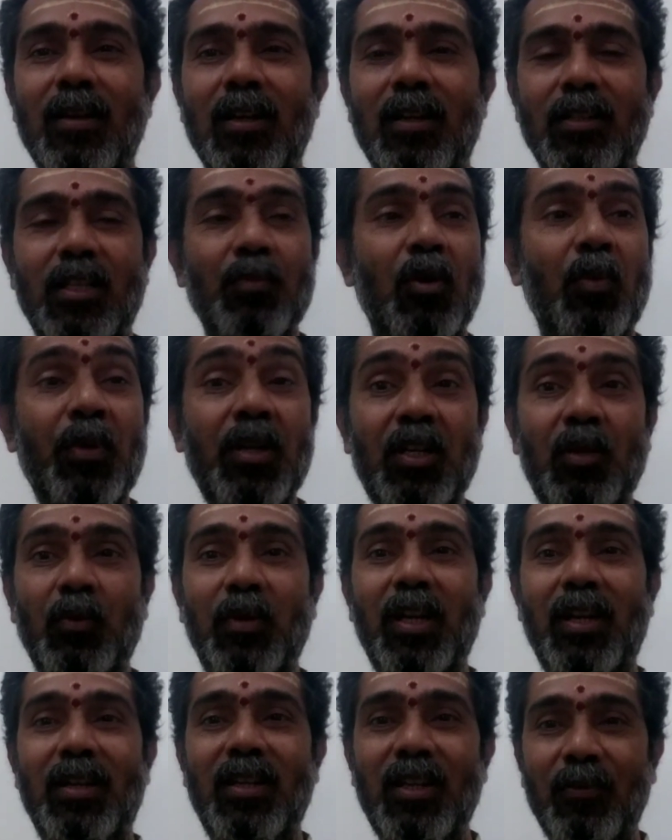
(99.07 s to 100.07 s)
The moment you
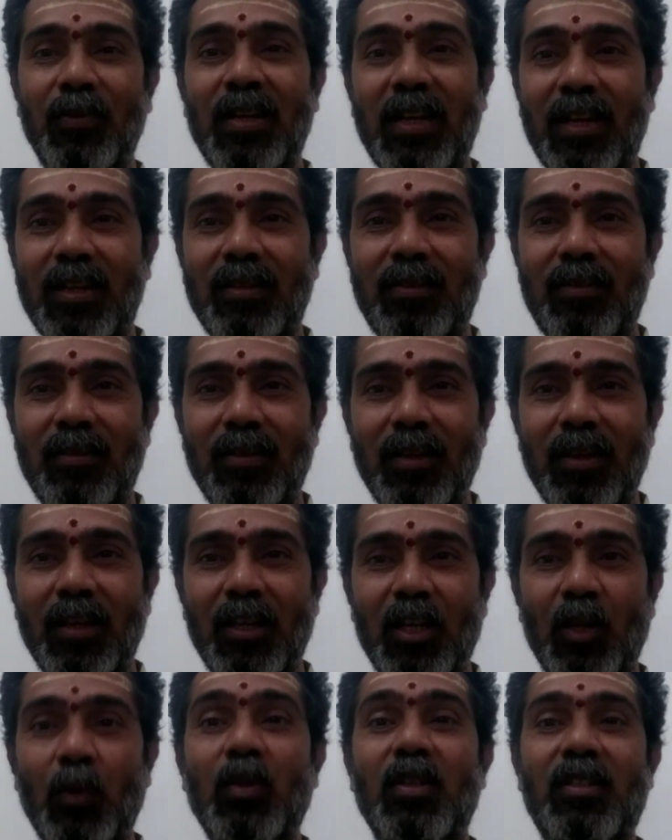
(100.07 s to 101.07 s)
get divinized,
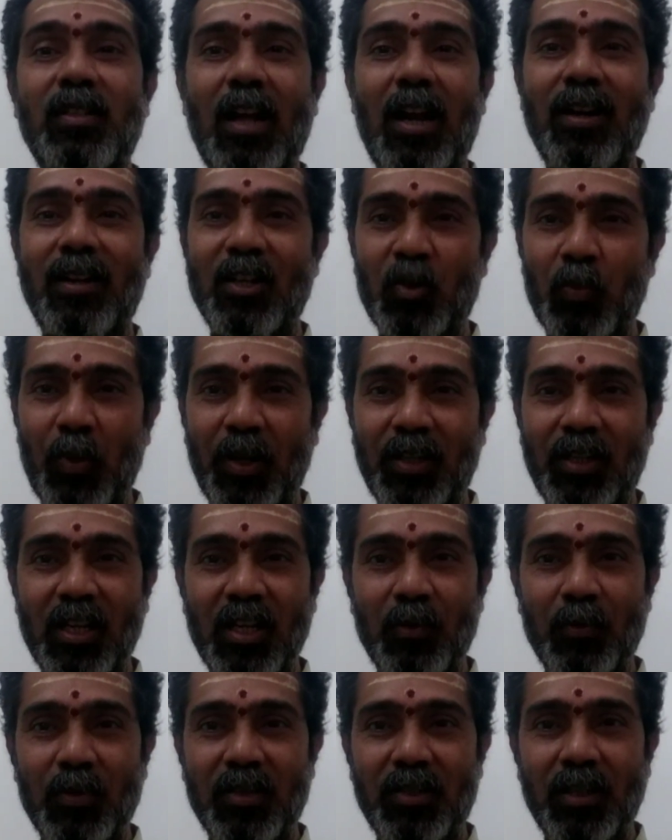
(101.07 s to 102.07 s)
you will start respecting
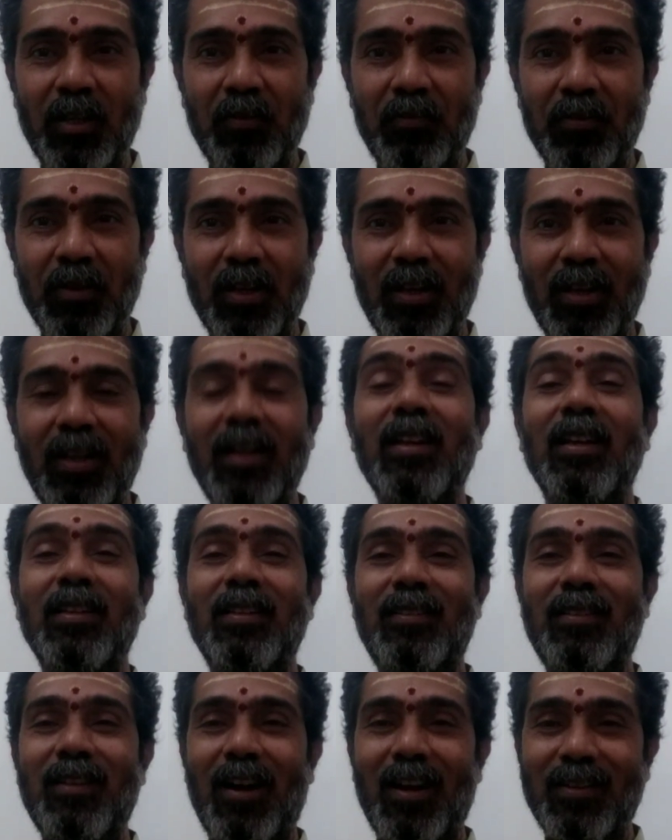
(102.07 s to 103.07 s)
yourself,
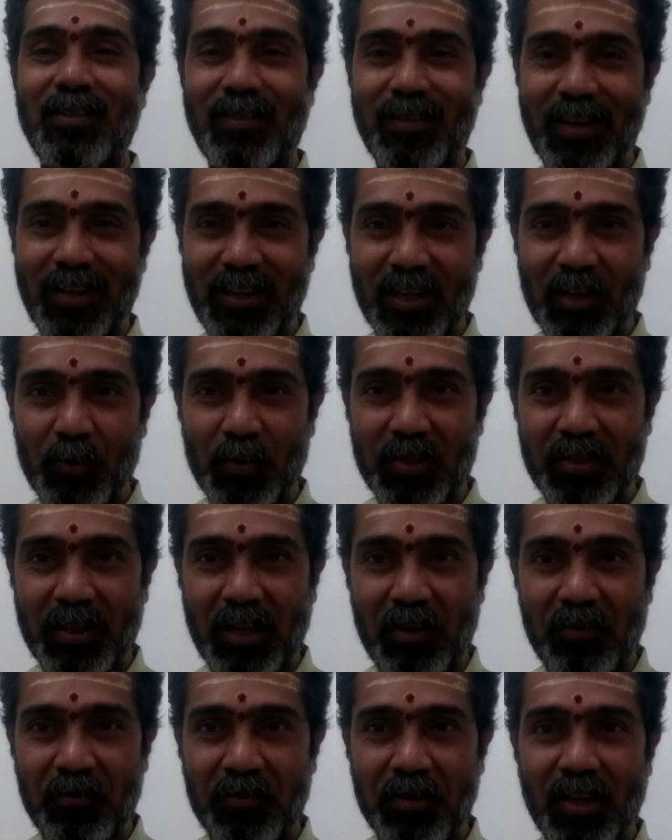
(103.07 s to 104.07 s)
start treating
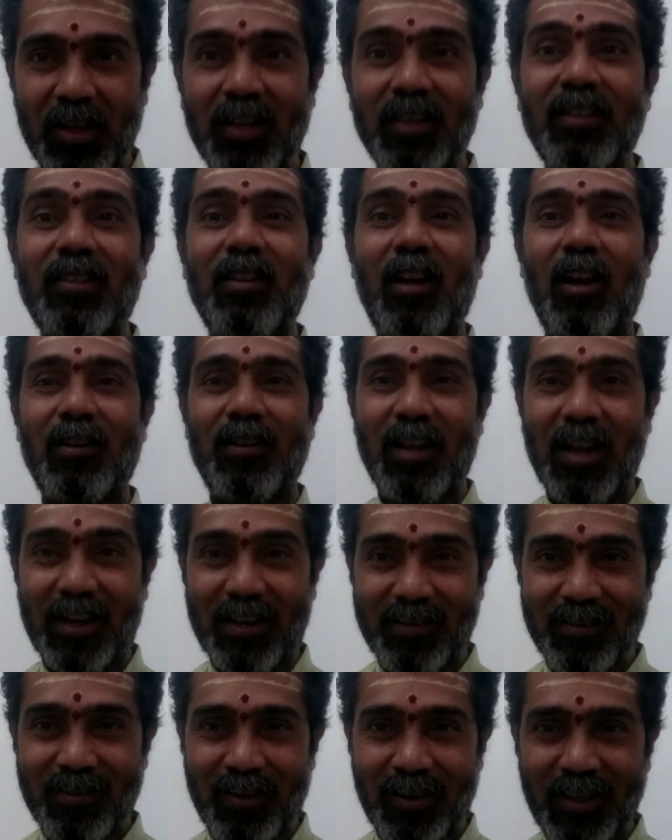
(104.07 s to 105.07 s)
yourself, start
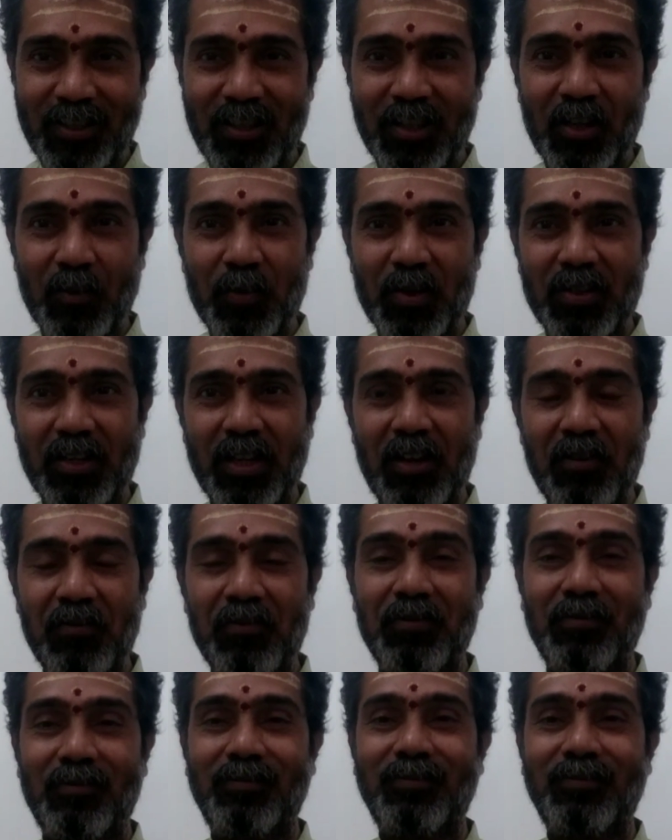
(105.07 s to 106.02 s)
acknowledging yourself,